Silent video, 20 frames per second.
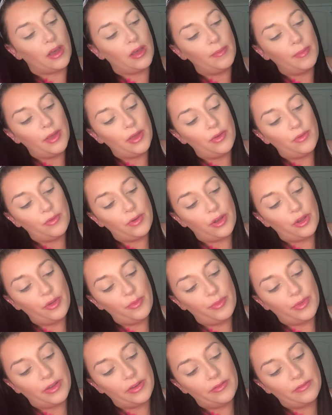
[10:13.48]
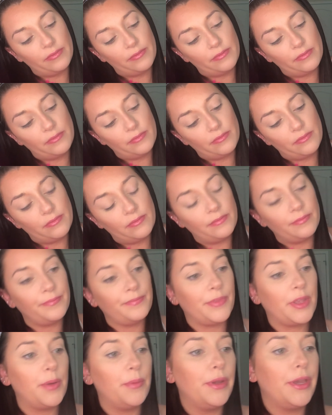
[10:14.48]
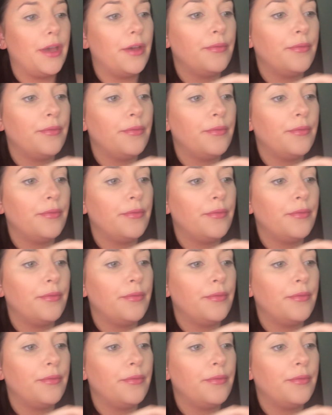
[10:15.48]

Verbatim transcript: Come on, open. There we go.